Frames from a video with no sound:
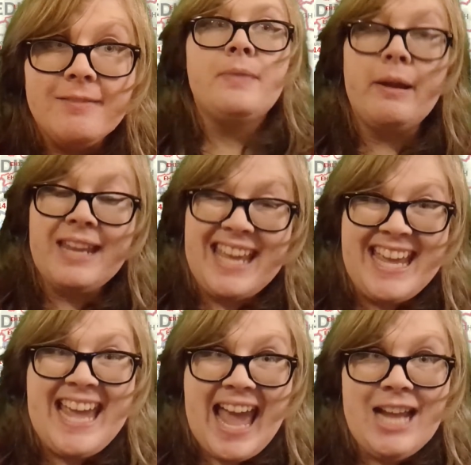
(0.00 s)
Now, the
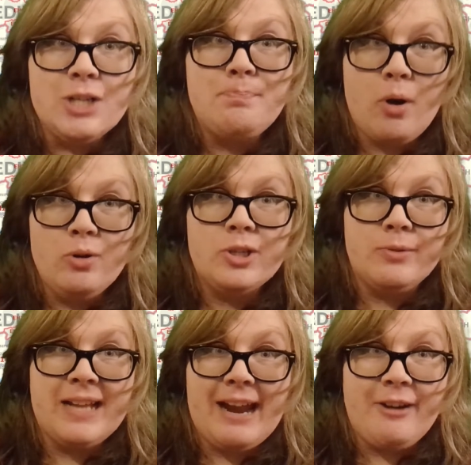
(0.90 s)
EH
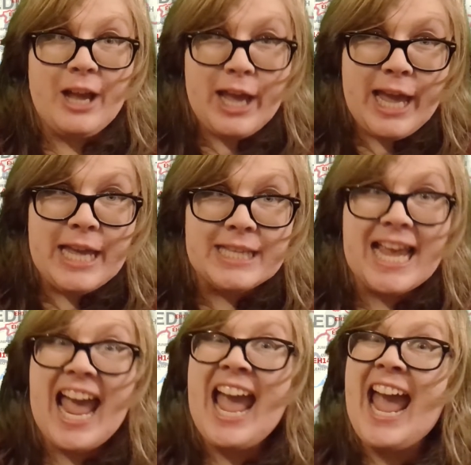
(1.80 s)
postcode area is
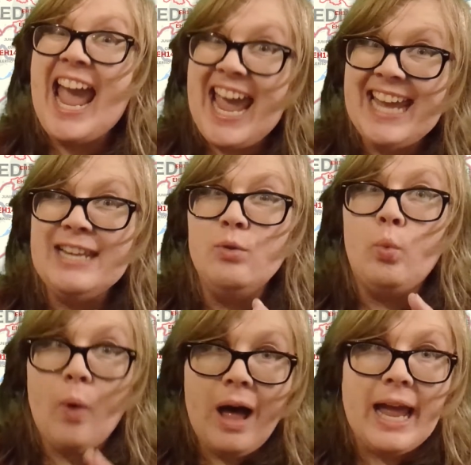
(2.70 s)
heckin'
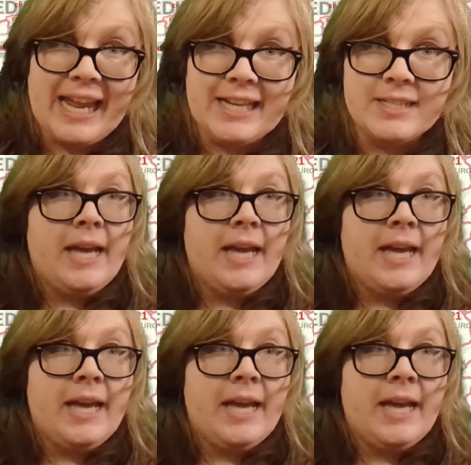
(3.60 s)
wide.